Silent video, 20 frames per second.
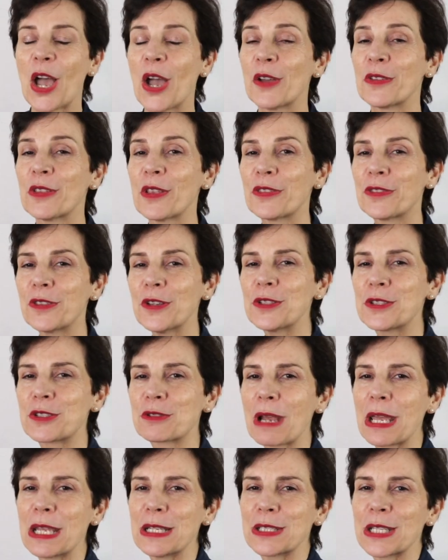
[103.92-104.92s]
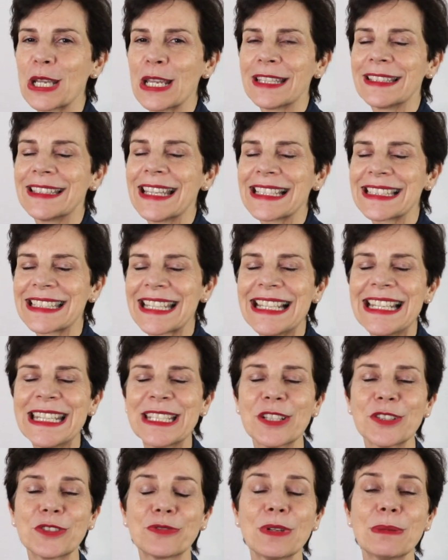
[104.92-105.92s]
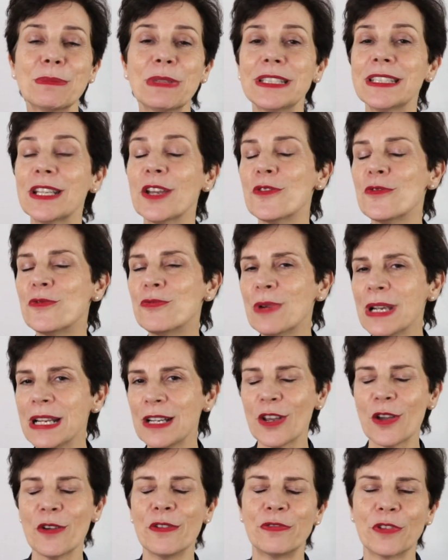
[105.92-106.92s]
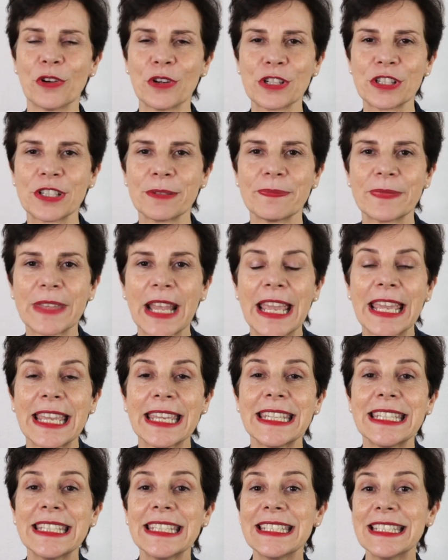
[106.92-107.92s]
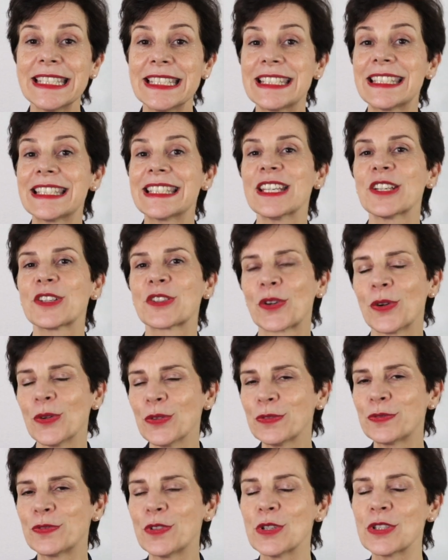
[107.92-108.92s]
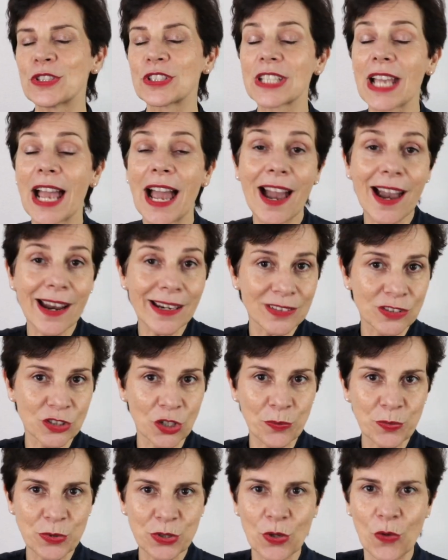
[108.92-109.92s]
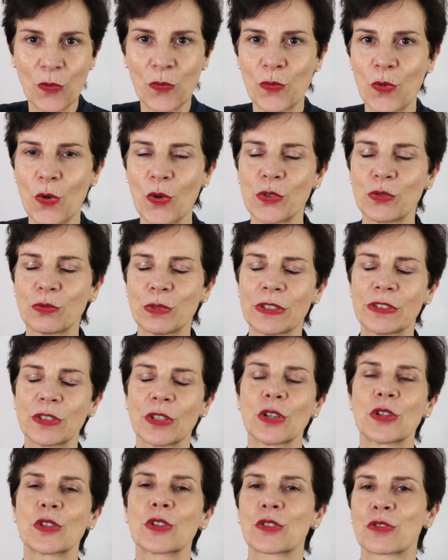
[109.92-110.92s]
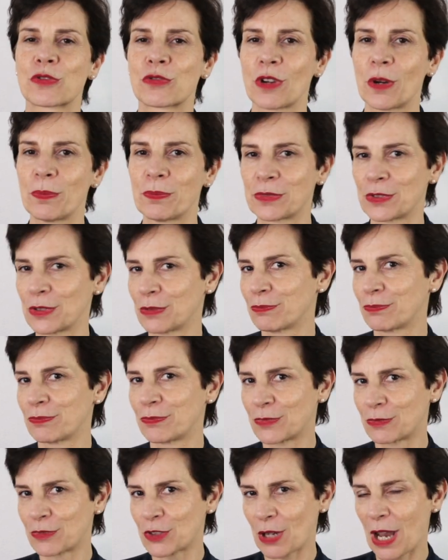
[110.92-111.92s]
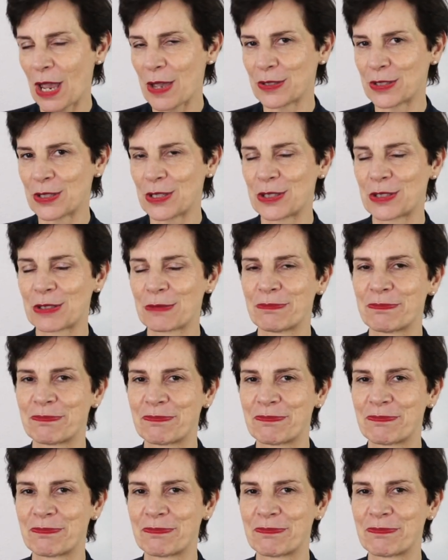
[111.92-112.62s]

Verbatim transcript: The third trend that elegant women will avoid is Converse high tops worn with cropped trousers.